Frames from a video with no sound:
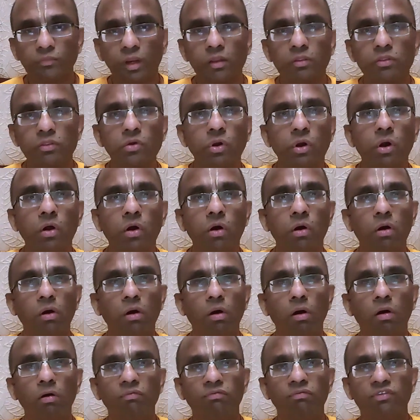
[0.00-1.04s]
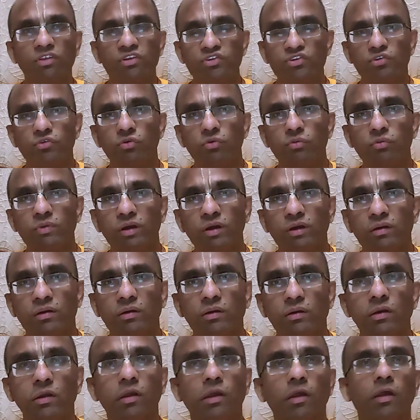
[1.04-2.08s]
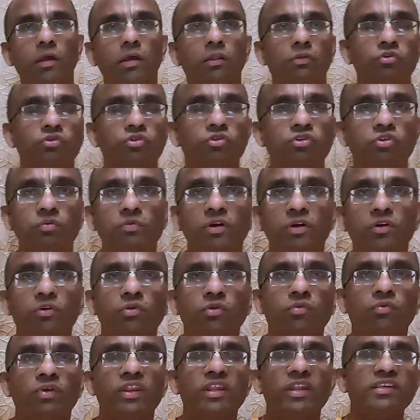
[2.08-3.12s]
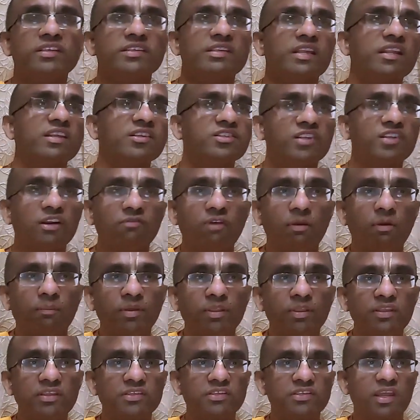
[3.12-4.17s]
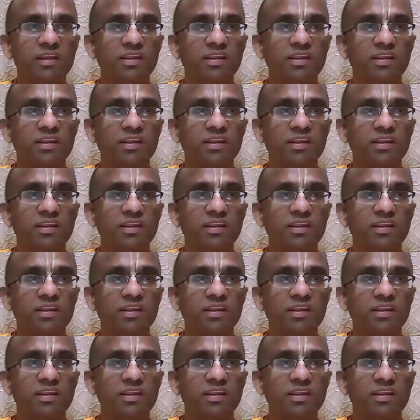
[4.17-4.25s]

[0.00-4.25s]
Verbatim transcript: the uh, of Drishtadyumna. Drishtadyumna took various celestial weapons